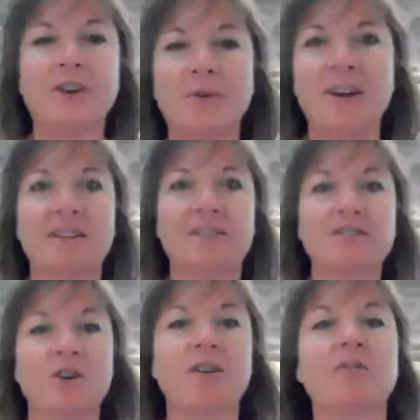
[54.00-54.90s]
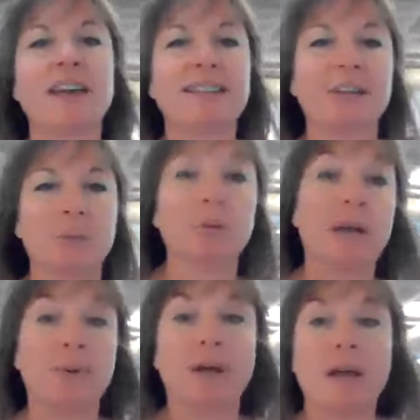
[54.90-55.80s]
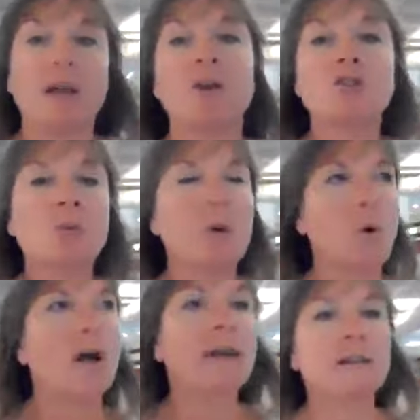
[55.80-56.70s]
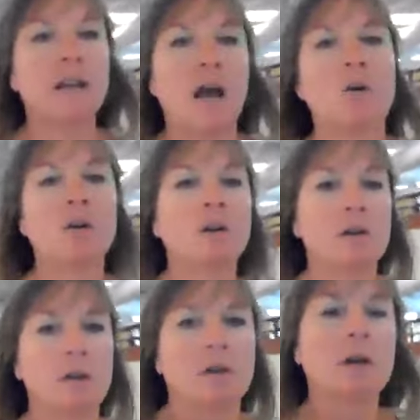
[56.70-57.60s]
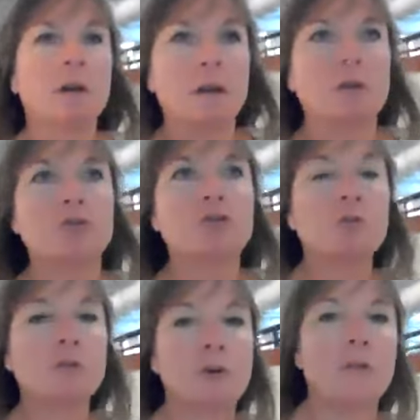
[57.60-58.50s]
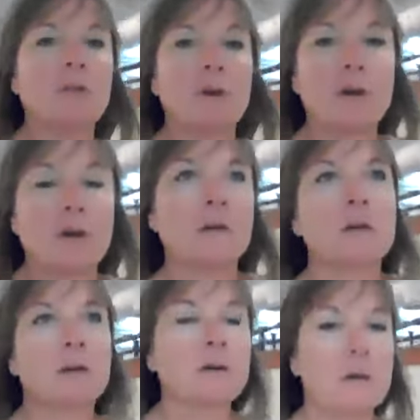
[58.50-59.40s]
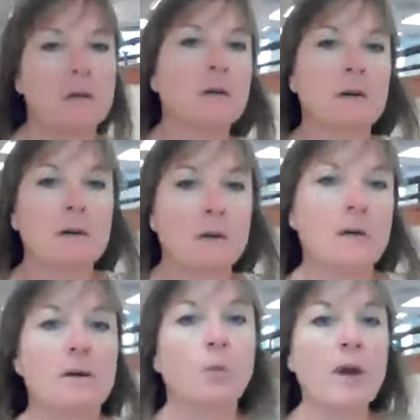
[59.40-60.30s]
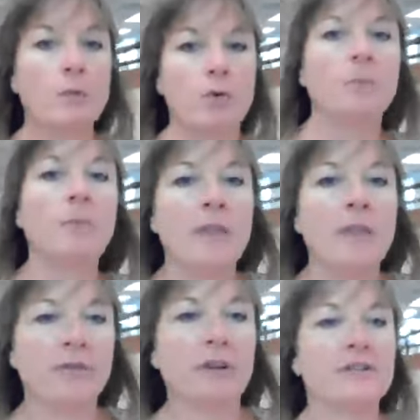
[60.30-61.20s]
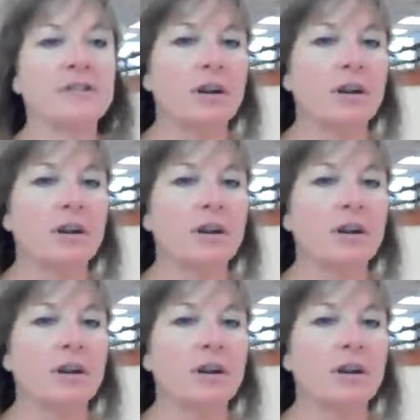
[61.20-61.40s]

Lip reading: All right, sorry for that little blip. So we're walking down to the weight room in the fitness